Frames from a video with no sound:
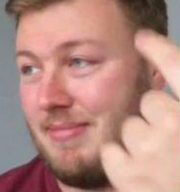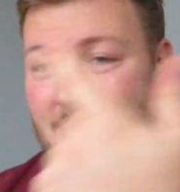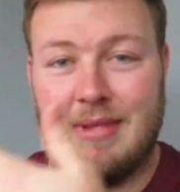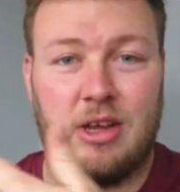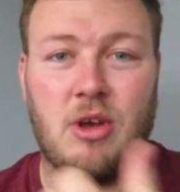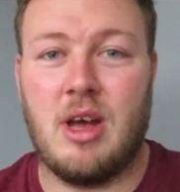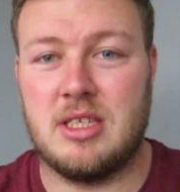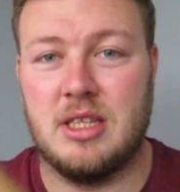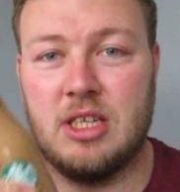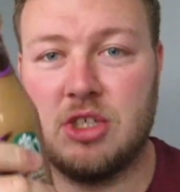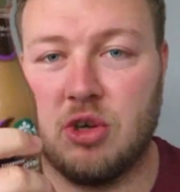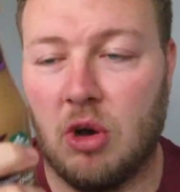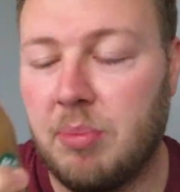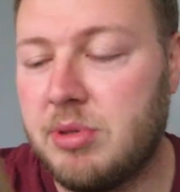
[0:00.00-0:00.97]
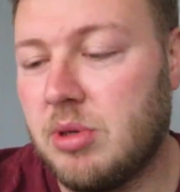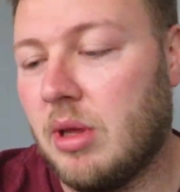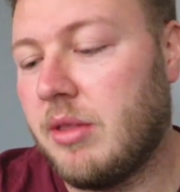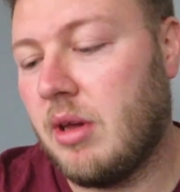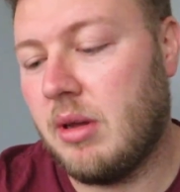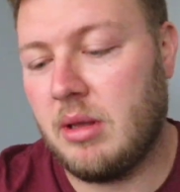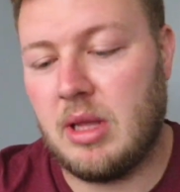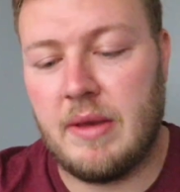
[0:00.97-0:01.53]
I got this in the shop, so I
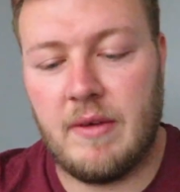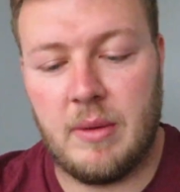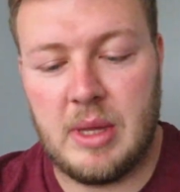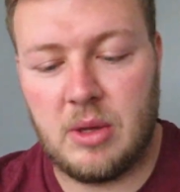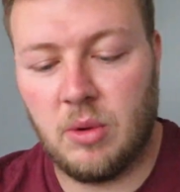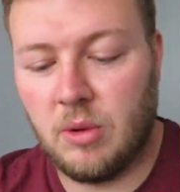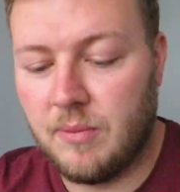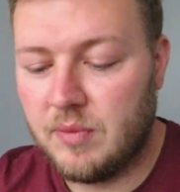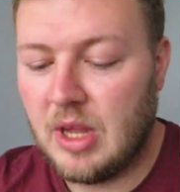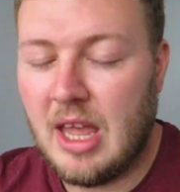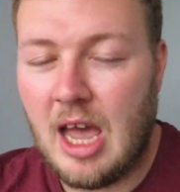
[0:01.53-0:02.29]
thought, give it a wee go.